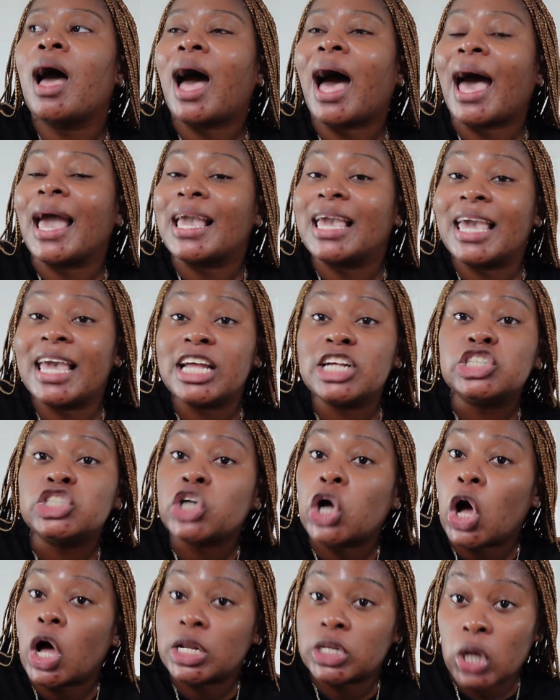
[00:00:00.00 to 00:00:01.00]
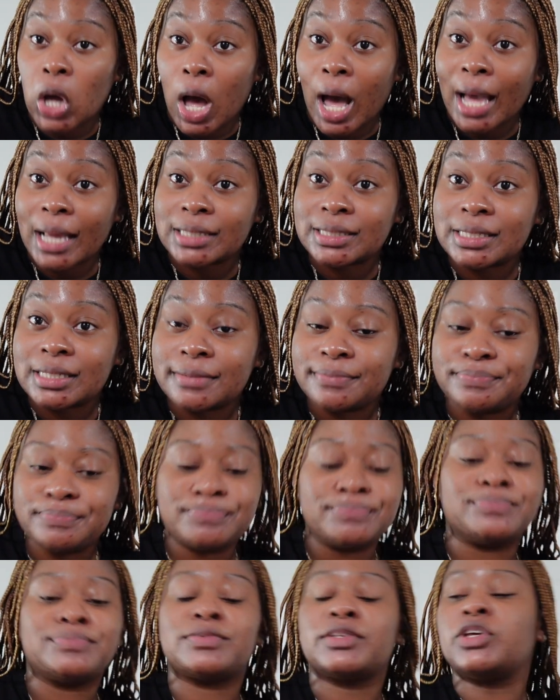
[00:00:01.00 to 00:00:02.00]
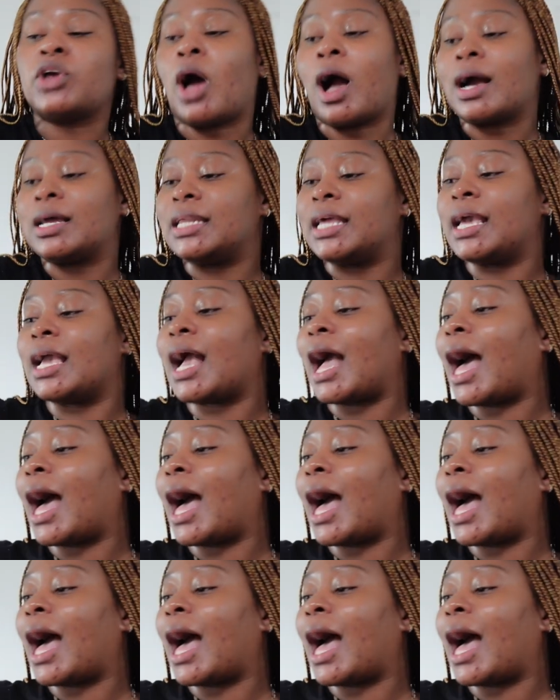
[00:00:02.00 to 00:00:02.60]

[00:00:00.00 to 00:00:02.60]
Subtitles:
I kid y'all not. Y'all gonna